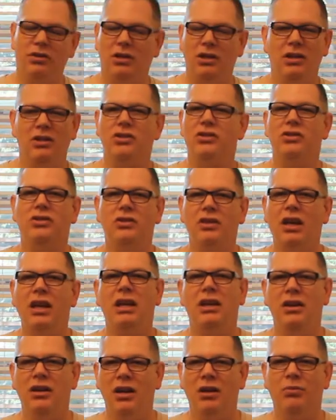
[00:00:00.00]

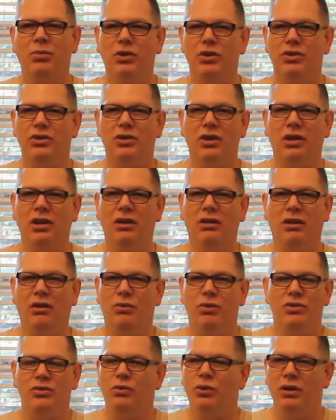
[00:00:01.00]
insane numbers, and I
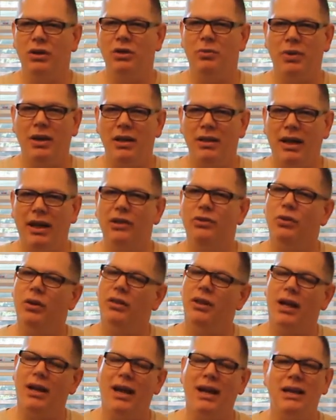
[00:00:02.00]
wasn't willing to pay that. So I
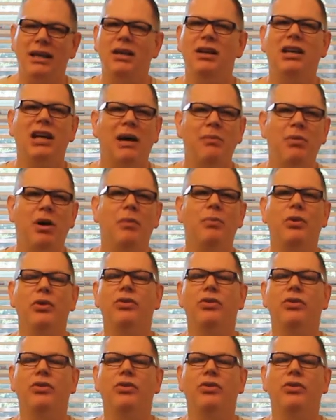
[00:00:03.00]
thought I need to come up with a